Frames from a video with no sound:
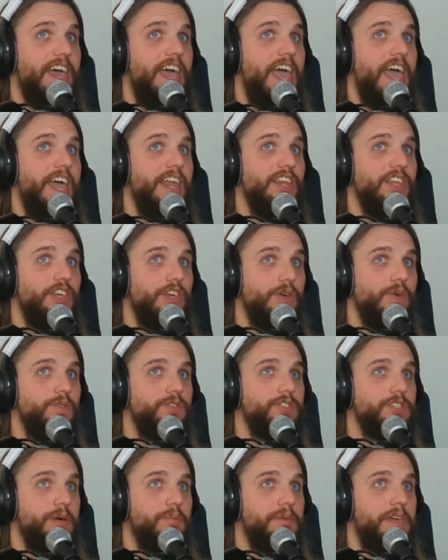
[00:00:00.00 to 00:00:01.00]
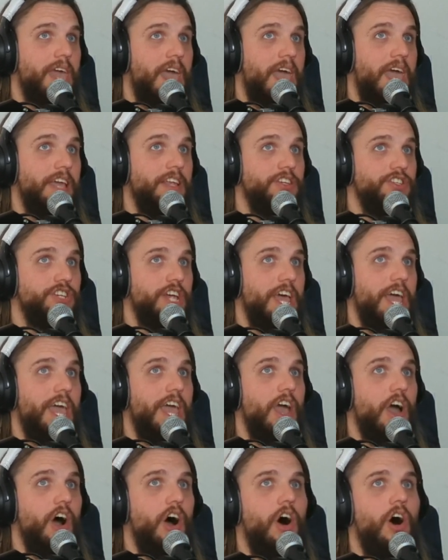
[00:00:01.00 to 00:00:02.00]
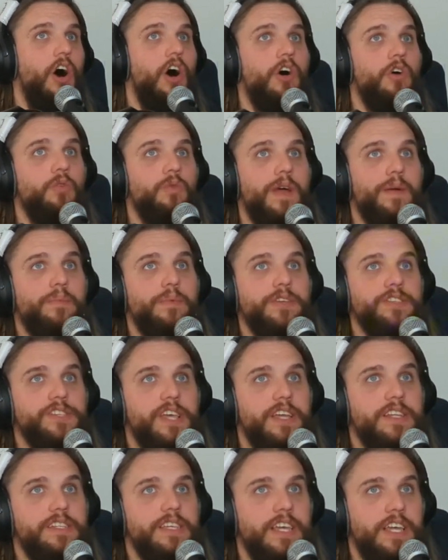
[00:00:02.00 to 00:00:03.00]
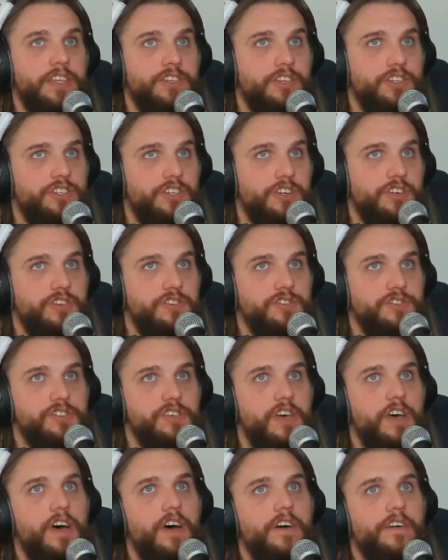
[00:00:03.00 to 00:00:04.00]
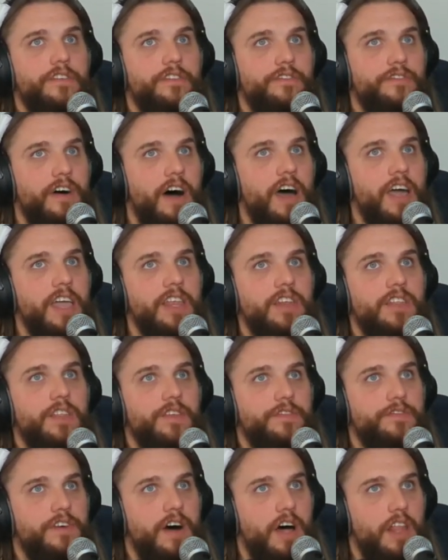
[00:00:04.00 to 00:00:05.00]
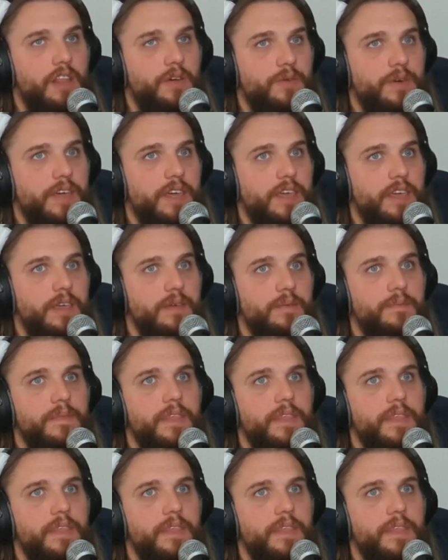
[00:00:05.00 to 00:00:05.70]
and u sub kj all represent integers. Find the following.